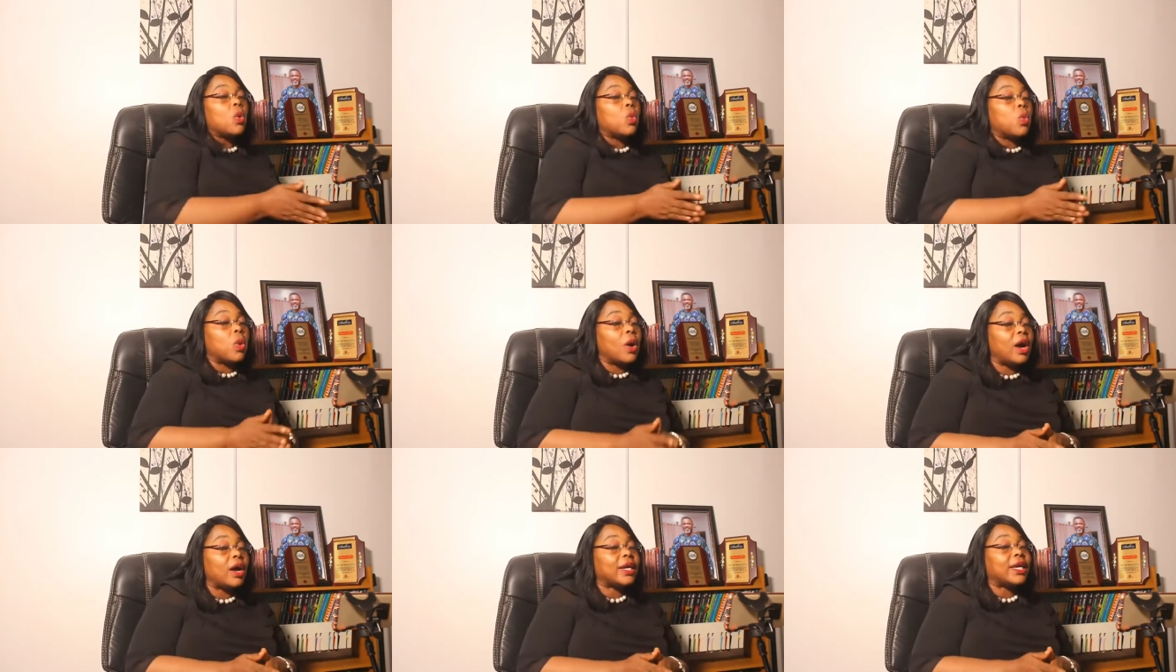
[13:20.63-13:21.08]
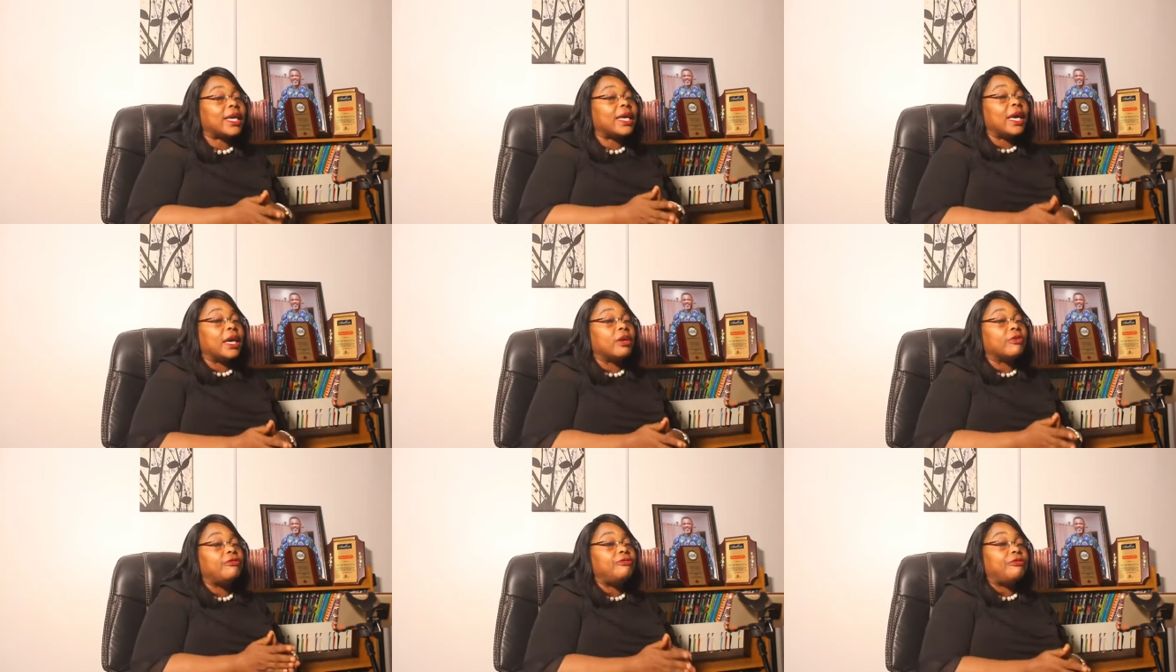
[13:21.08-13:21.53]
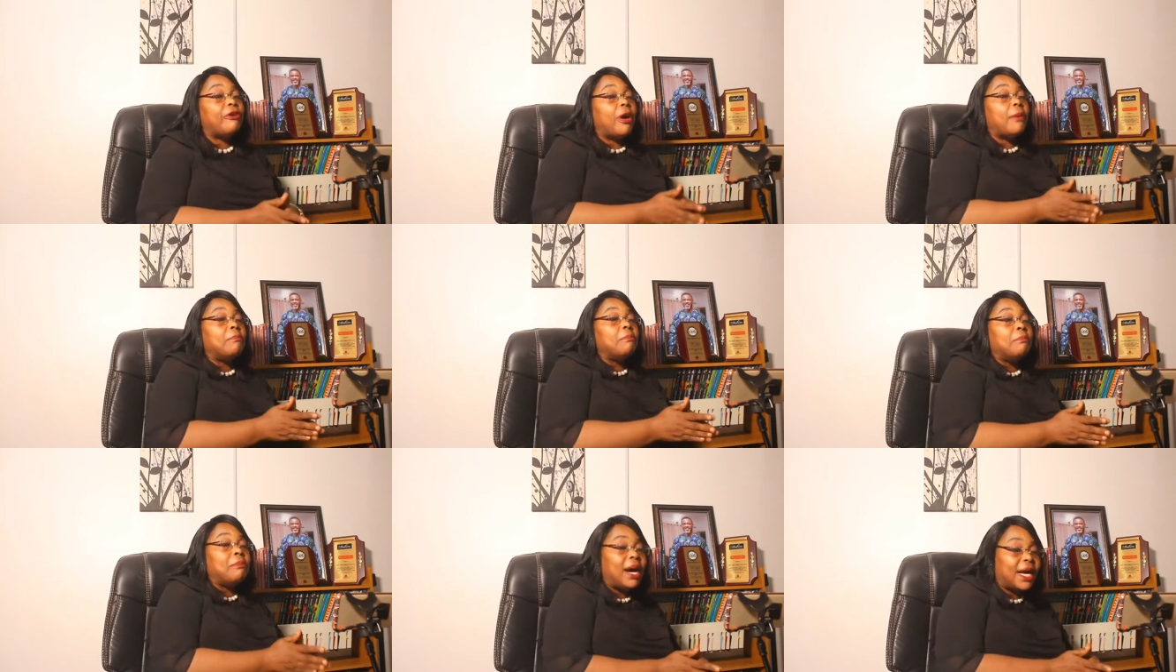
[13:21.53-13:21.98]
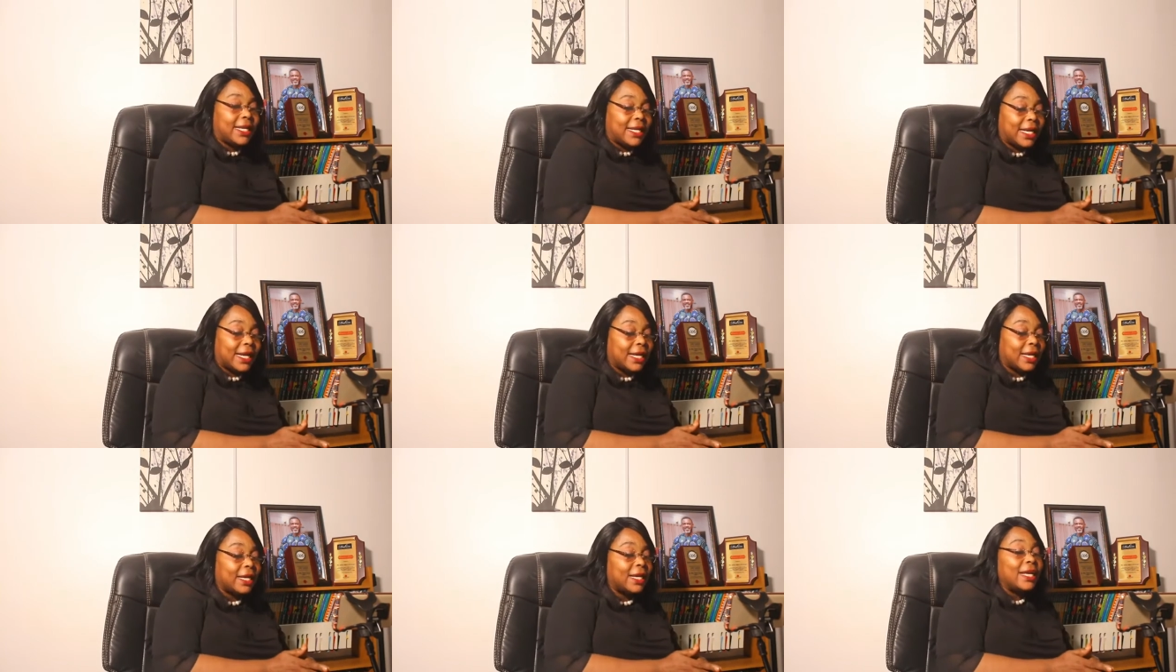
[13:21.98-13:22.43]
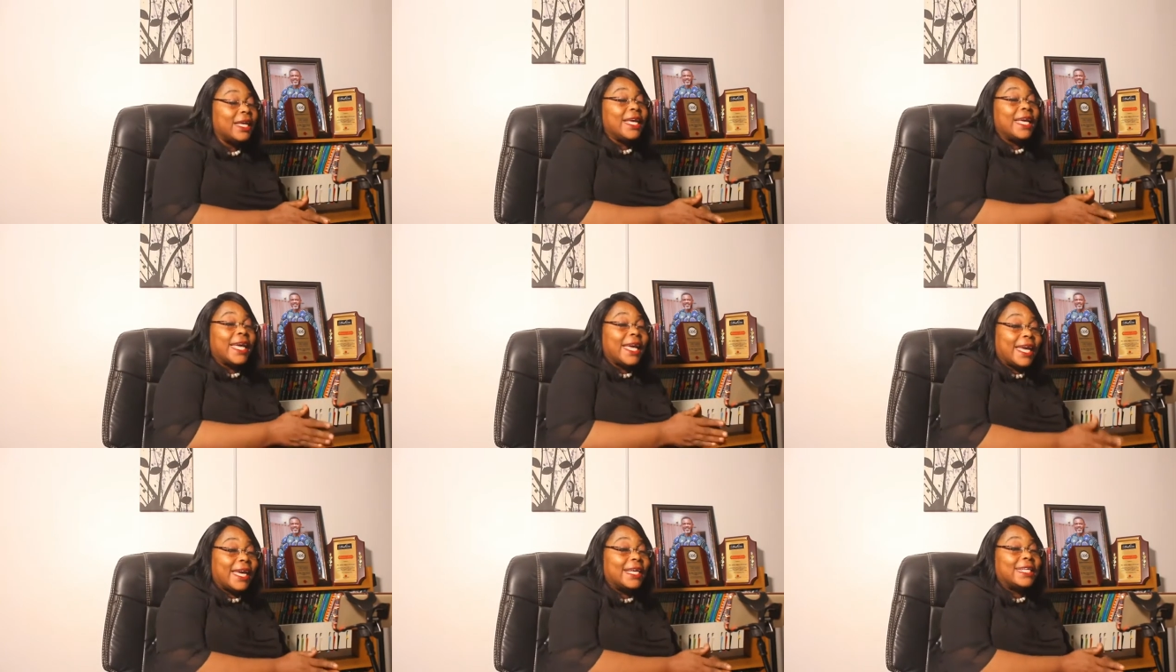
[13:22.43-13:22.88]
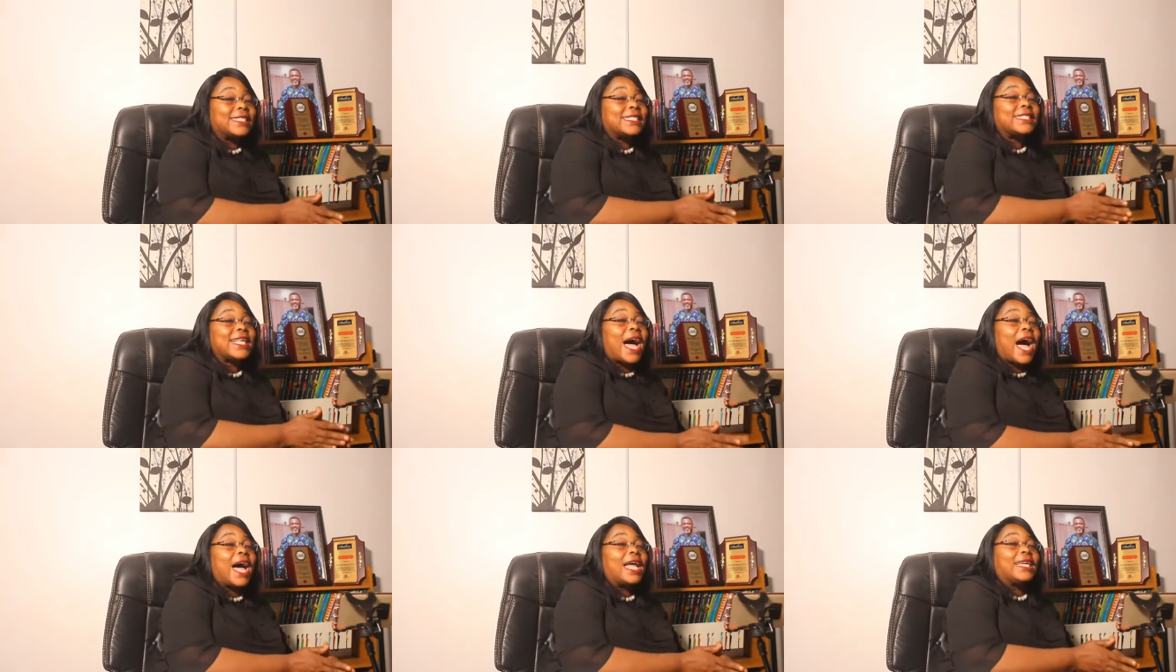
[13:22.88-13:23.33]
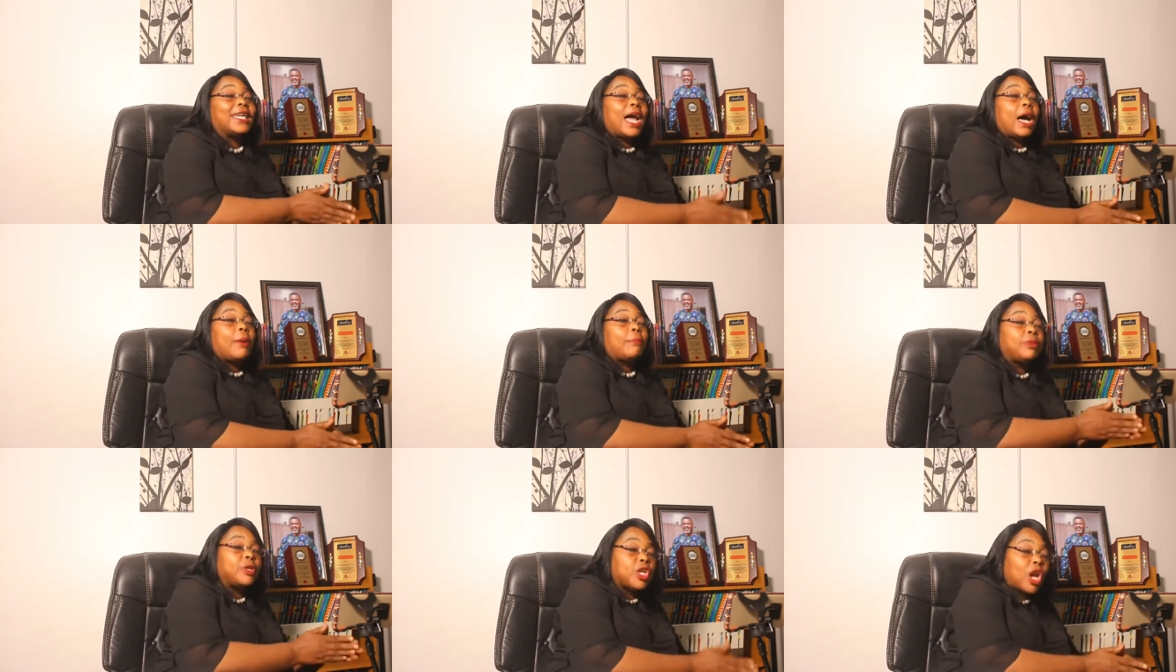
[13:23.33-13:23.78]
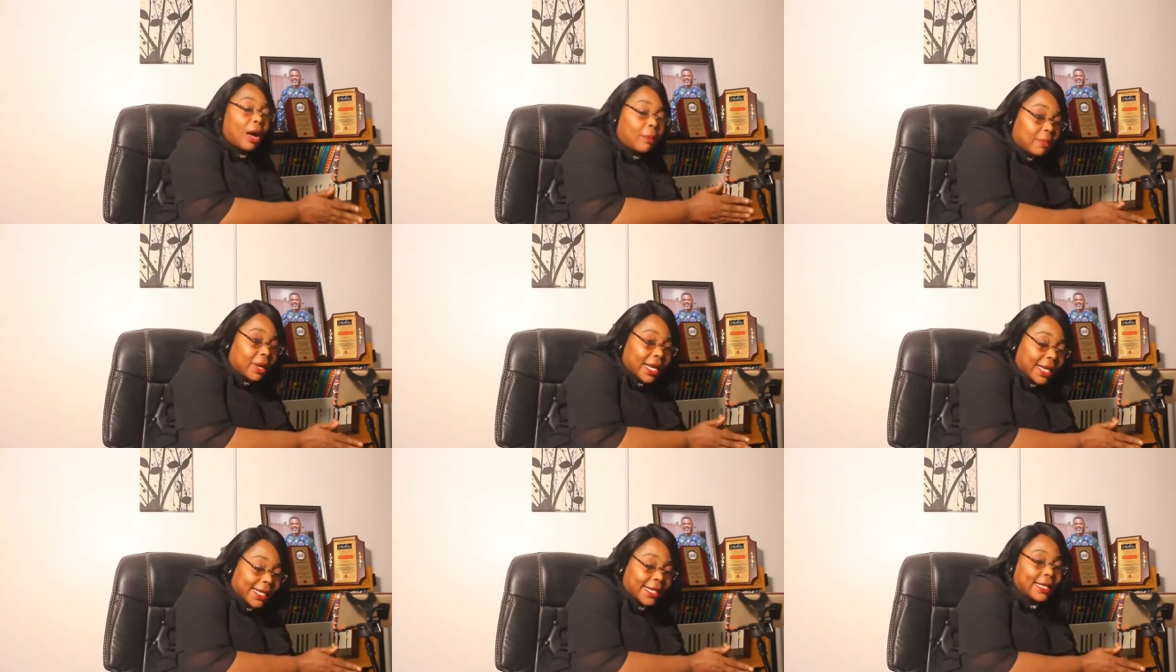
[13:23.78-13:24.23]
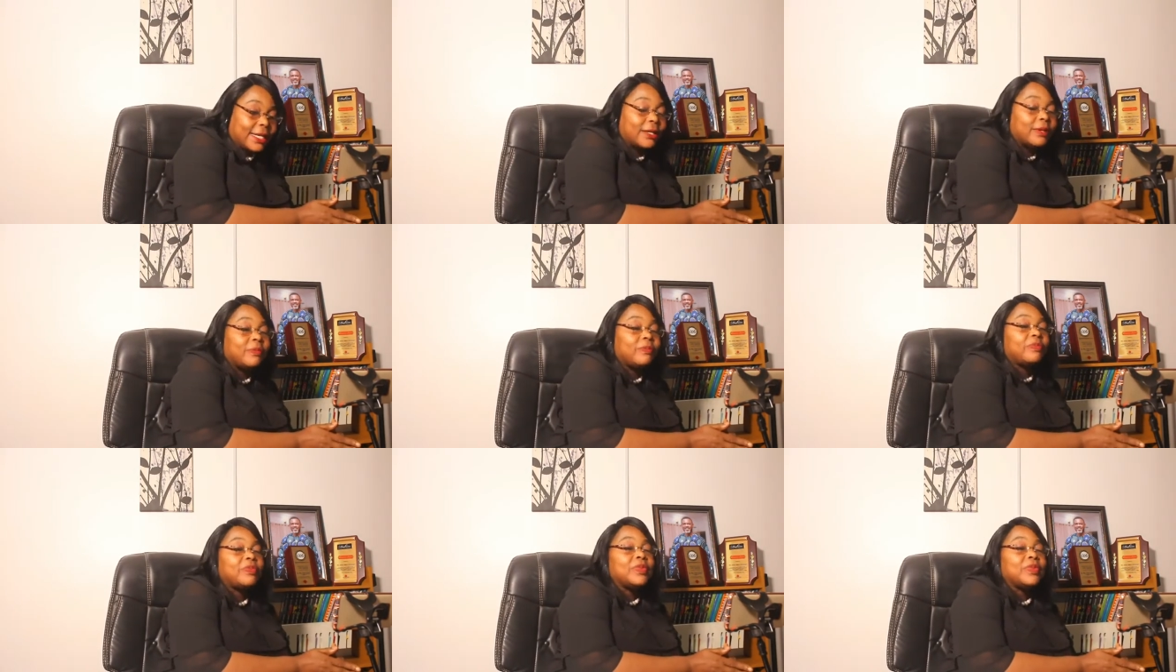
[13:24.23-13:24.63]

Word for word: Working for money is an anomaly.